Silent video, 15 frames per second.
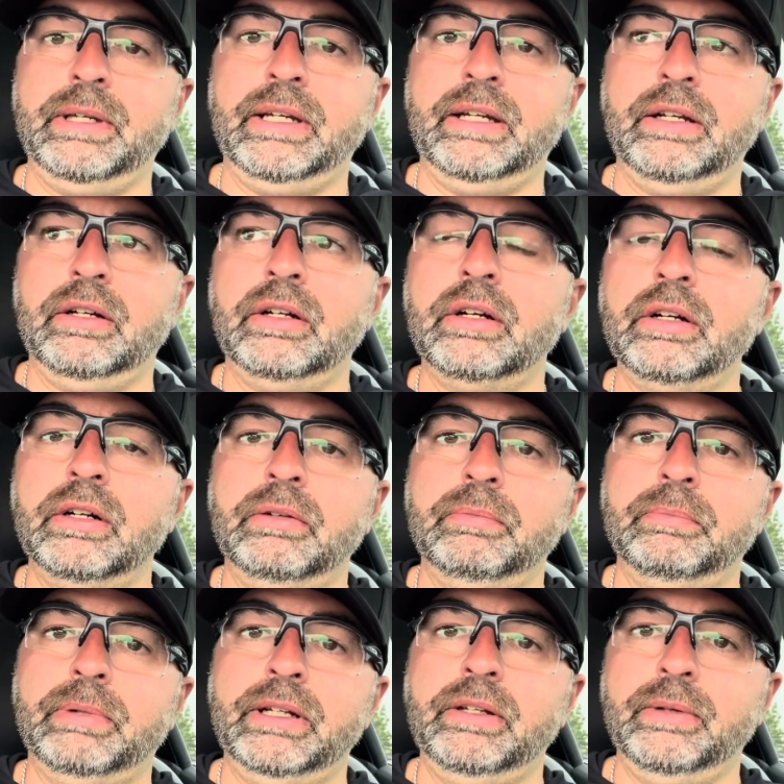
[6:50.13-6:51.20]
getting hurt
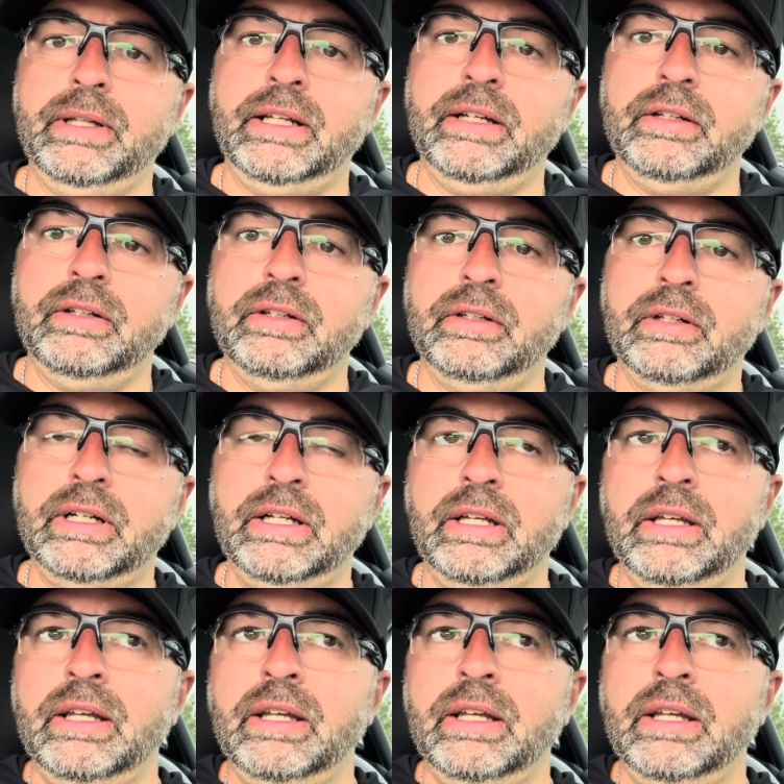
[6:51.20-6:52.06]
by doing that. All right,